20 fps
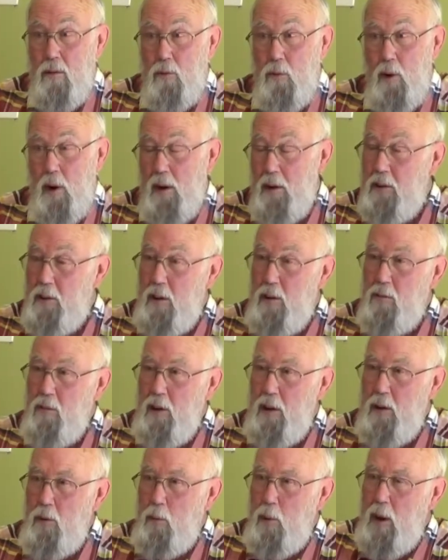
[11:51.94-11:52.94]

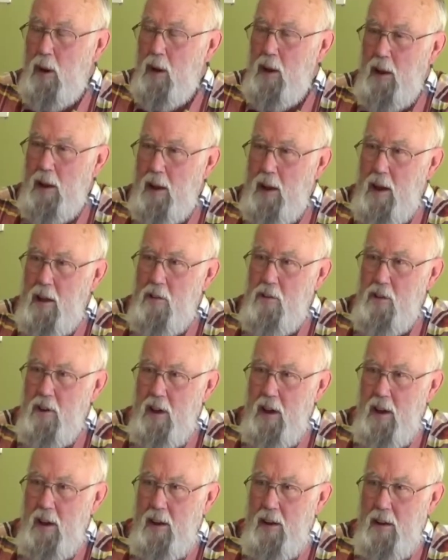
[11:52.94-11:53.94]
relatively well
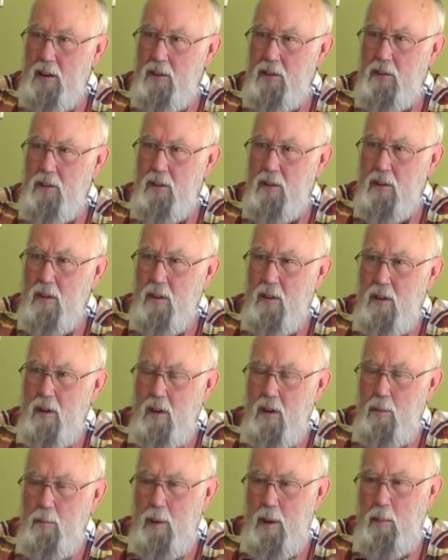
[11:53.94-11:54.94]
educated.
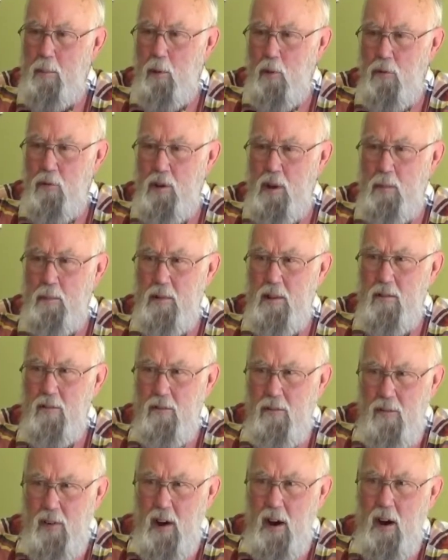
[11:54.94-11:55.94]
People seem to
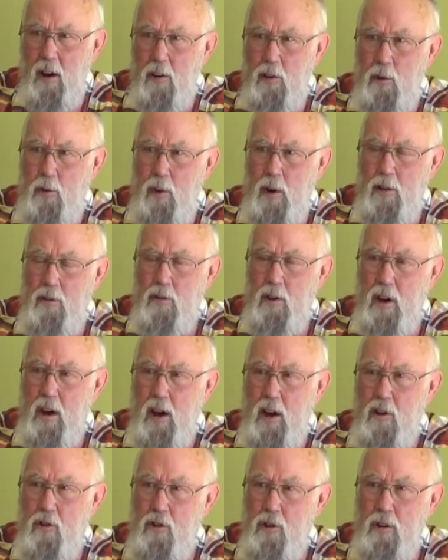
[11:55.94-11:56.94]
value
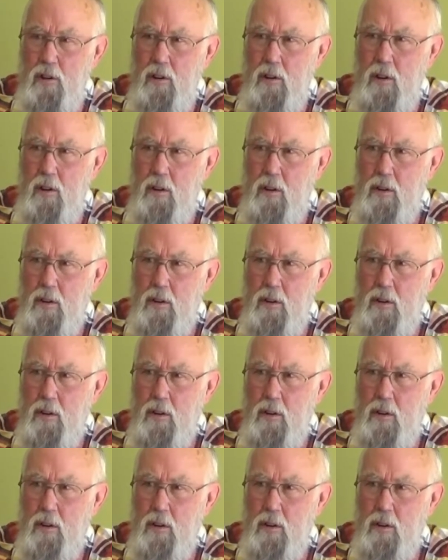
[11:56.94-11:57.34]
education.